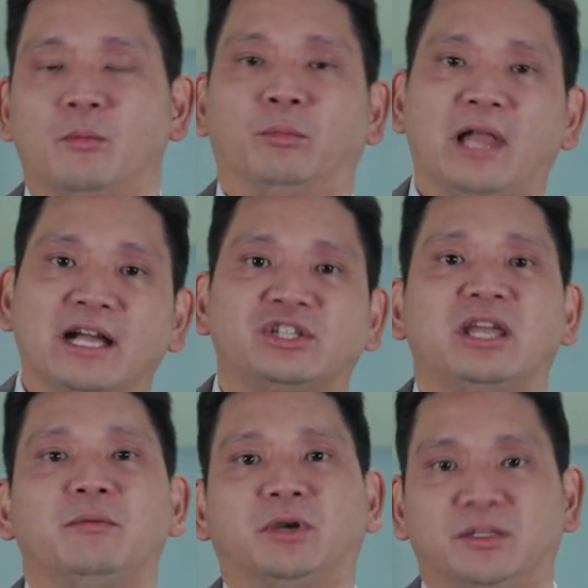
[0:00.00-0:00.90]

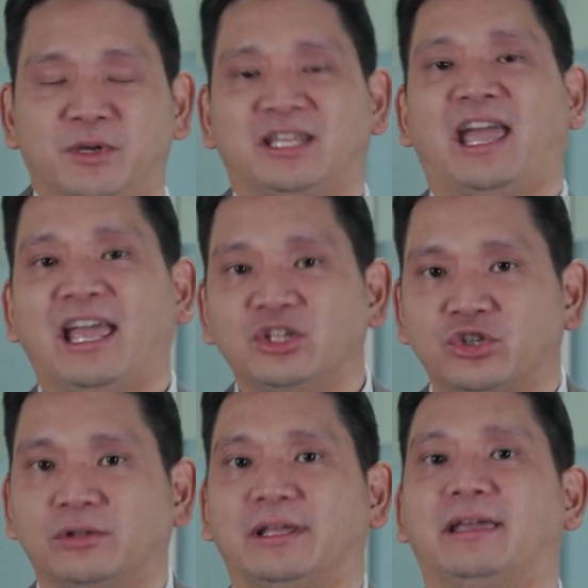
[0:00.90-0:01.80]
Blockchain could
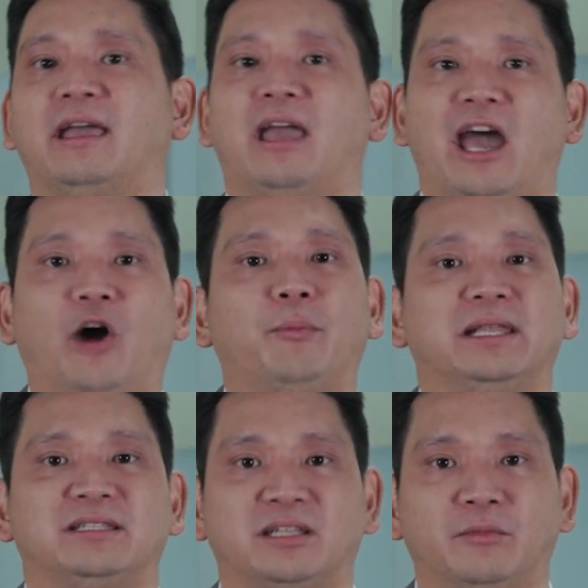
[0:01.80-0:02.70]
potentially help
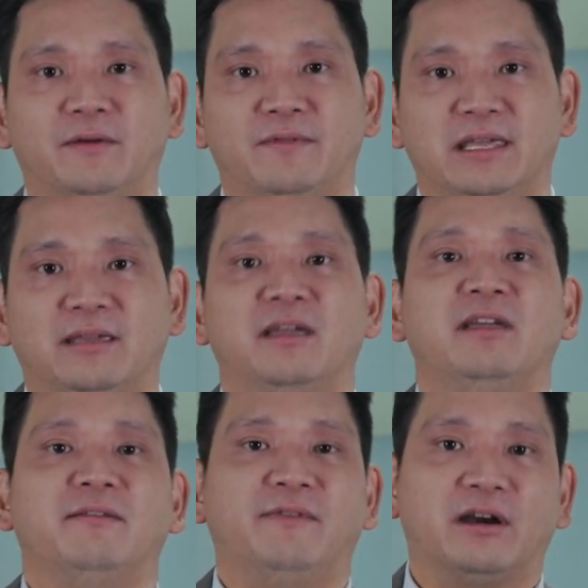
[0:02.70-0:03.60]
in some of the
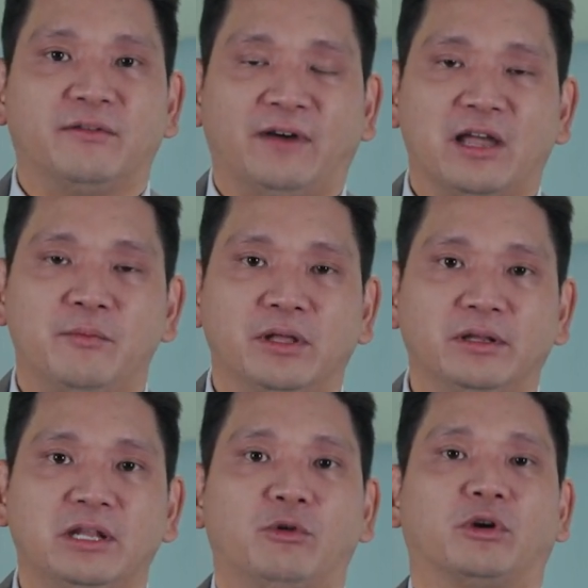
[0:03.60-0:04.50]

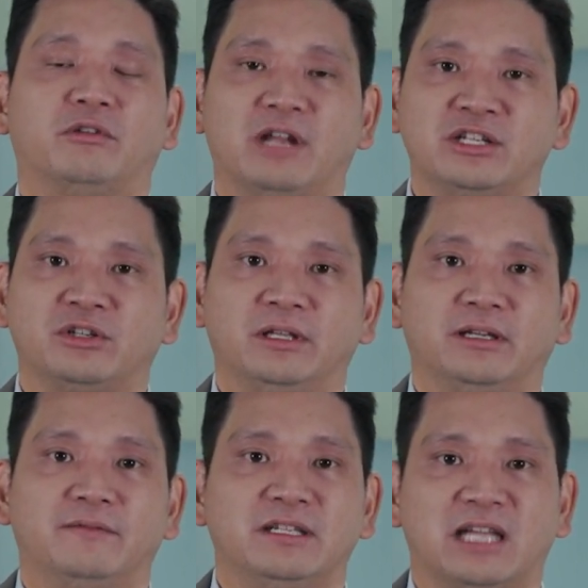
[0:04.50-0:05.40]
verifiability or credentialing
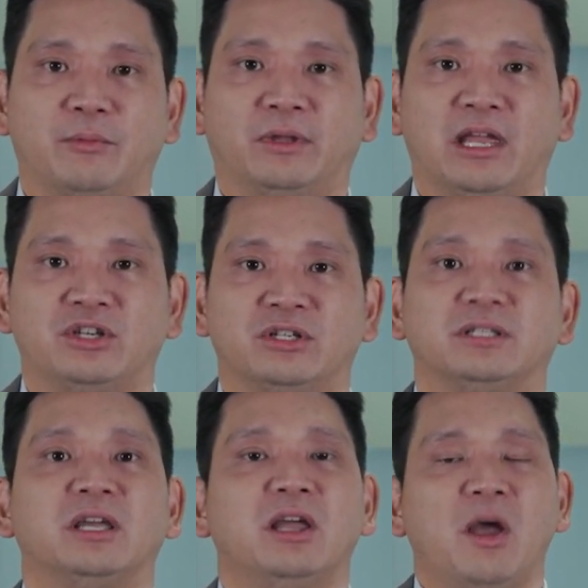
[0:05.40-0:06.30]
of these
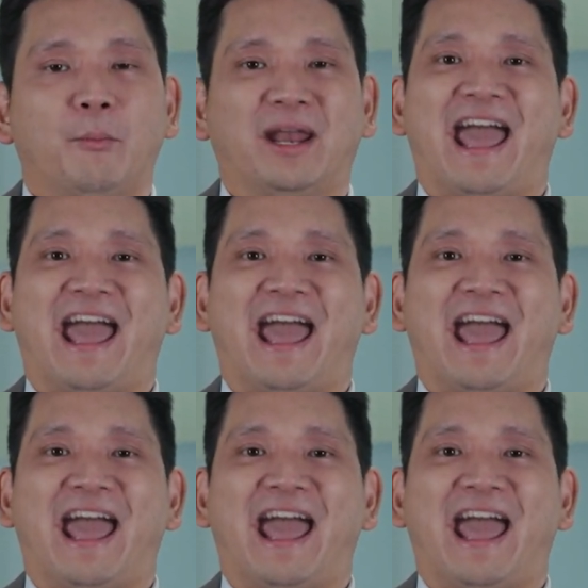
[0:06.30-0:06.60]
applications, but